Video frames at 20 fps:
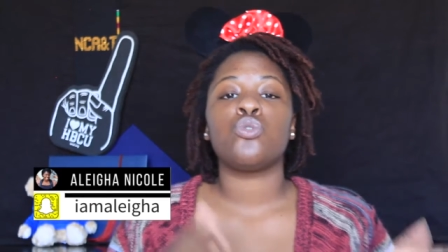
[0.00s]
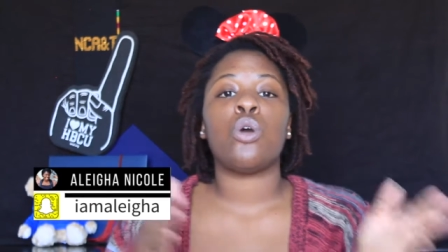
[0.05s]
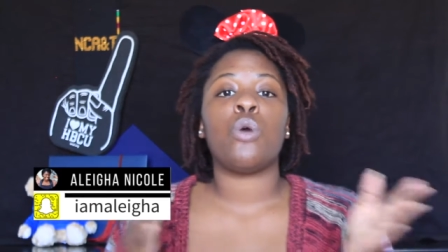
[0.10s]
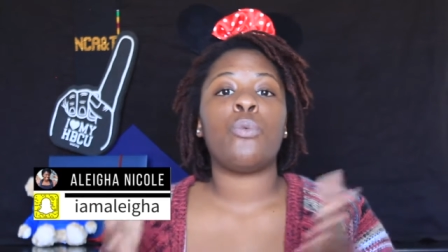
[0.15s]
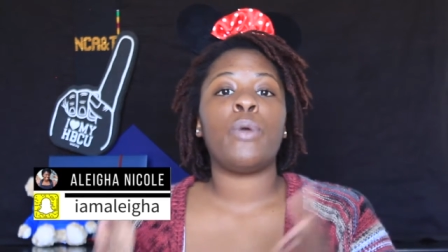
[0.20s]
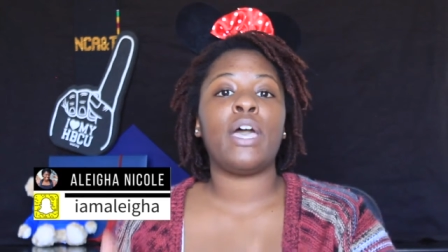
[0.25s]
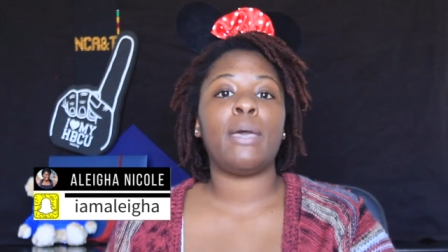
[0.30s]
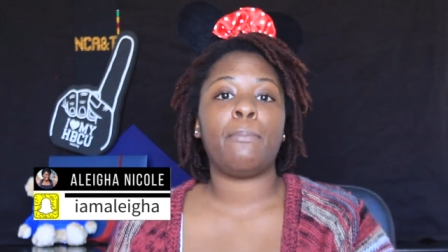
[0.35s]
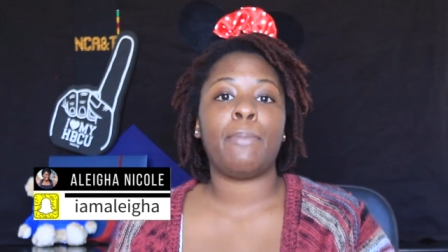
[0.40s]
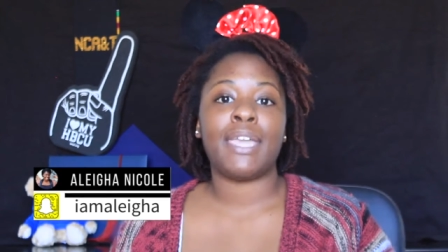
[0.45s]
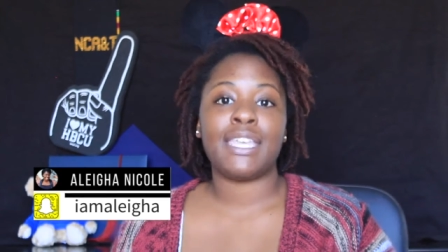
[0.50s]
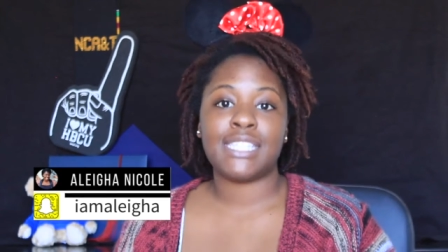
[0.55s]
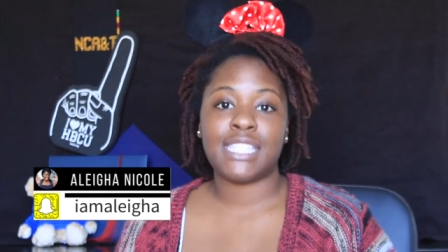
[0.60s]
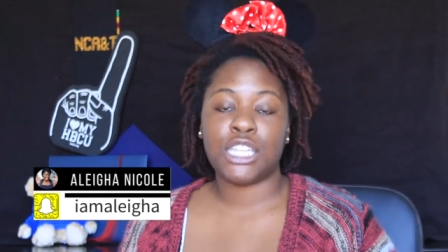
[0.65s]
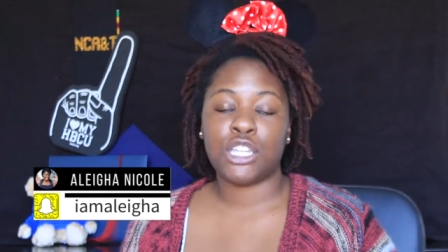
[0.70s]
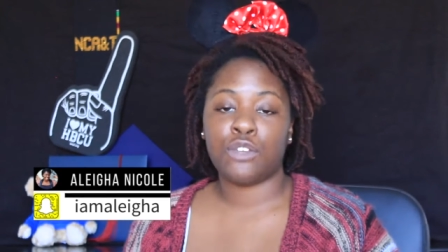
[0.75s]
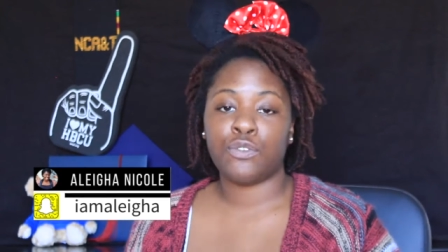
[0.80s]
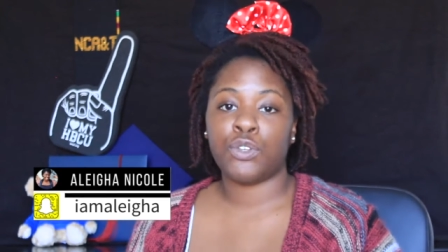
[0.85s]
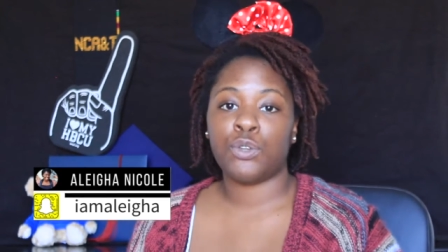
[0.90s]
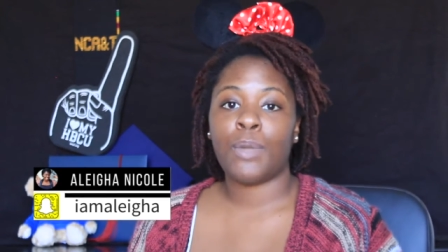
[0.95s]
to a
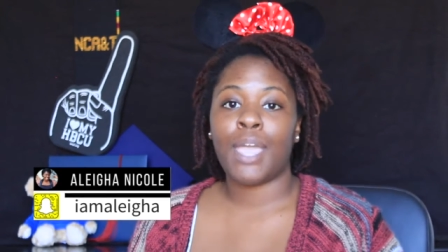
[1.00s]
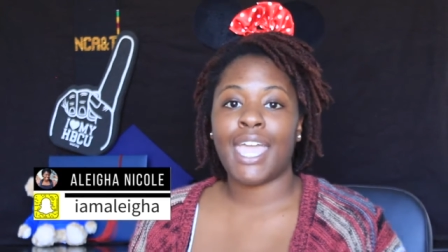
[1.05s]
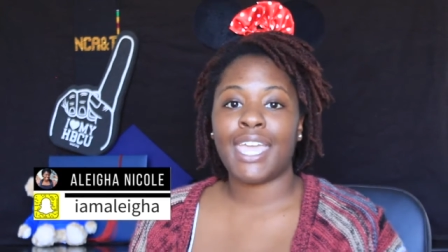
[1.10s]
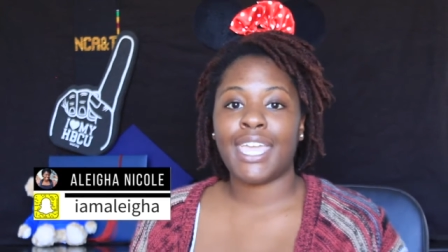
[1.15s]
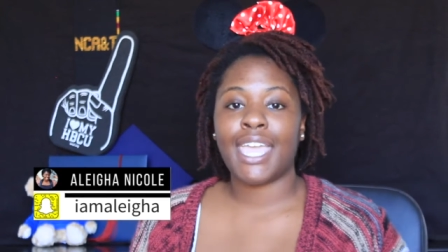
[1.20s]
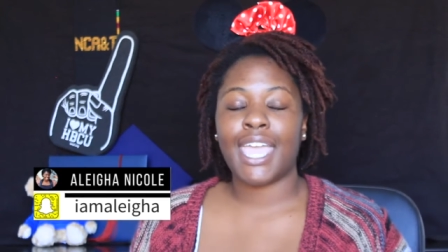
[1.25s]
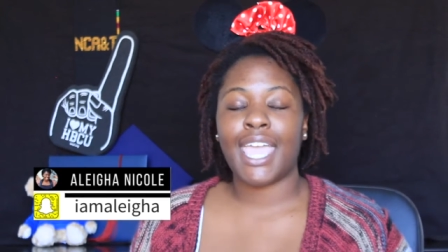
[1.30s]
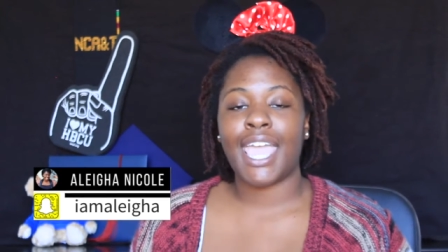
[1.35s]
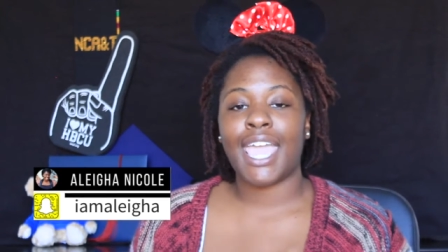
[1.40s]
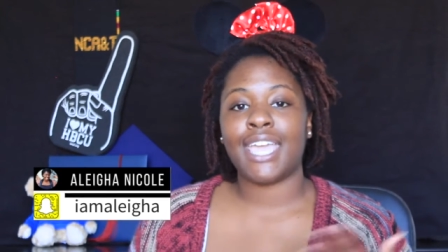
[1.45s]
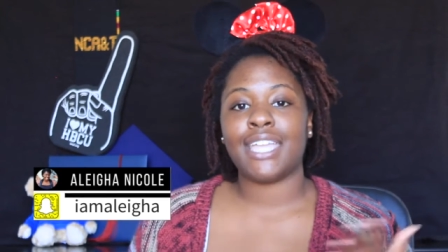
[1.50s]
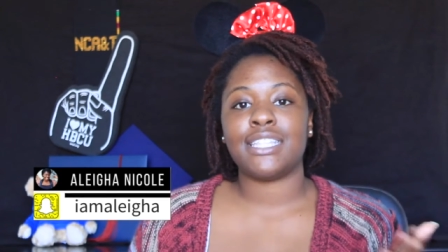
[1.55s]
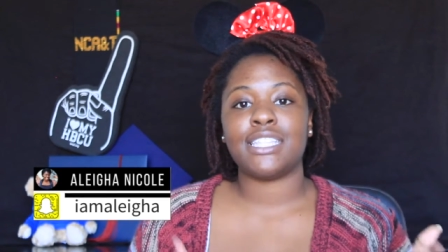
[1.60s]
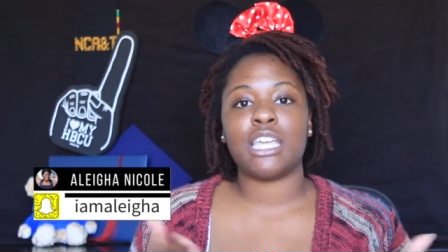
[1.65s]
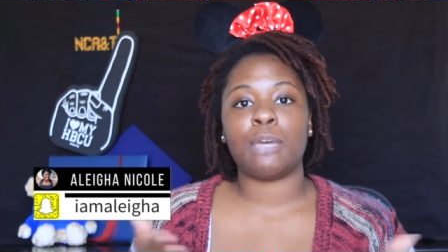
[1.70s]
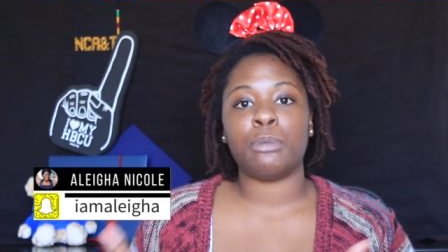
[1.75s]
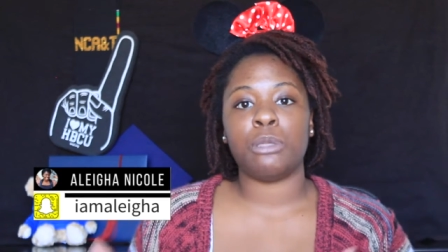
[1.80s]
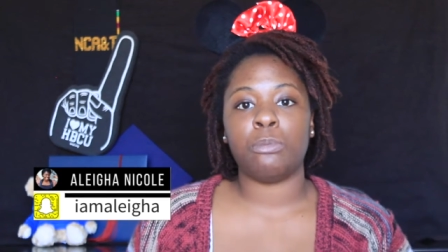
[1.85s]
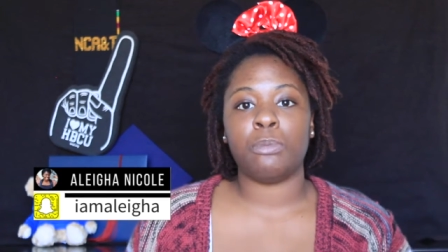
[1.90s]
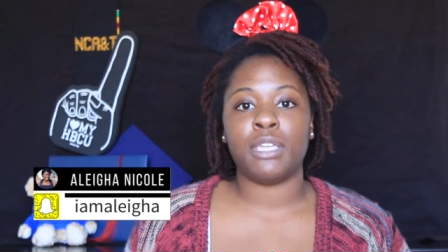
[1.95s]
web-based interview, aka
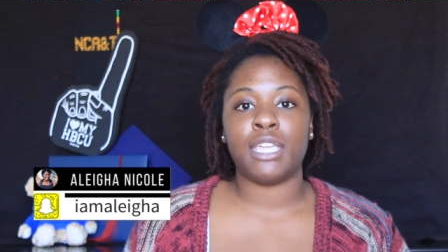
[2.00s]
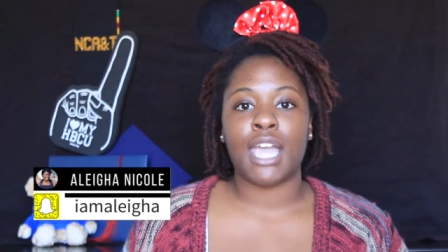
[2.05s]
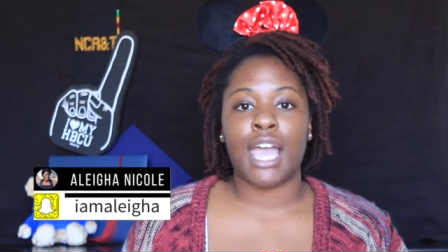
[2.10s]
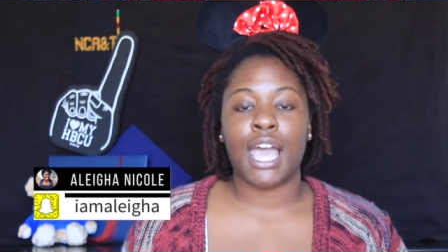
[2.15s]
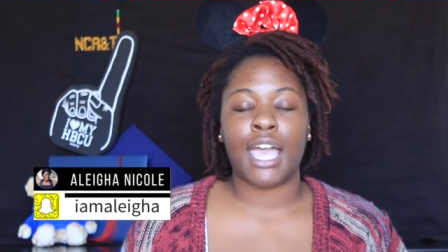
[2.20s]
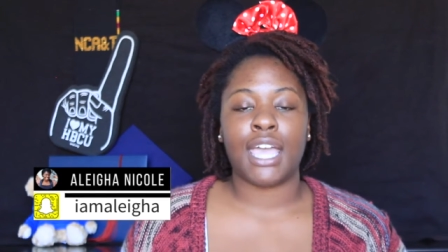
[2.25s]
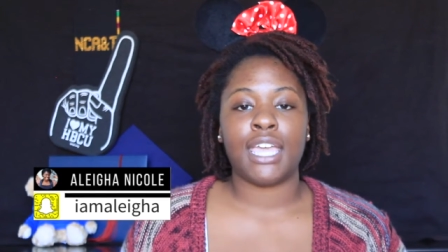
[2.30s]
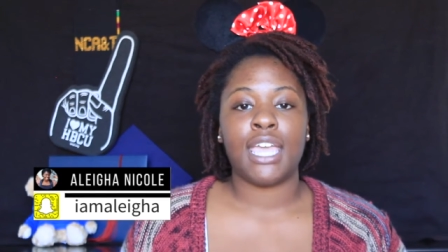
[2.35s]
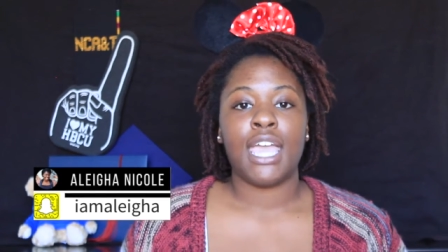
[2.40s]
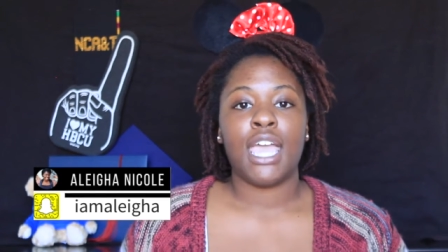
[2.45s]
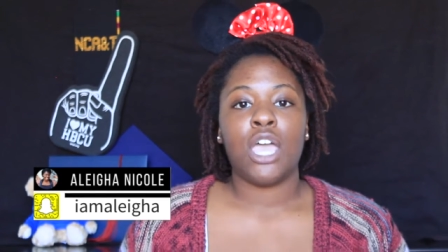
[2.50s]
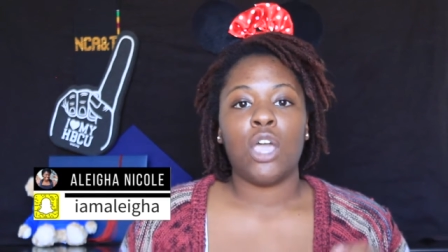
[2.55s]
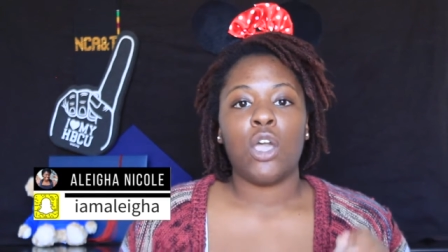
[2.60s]
WBI.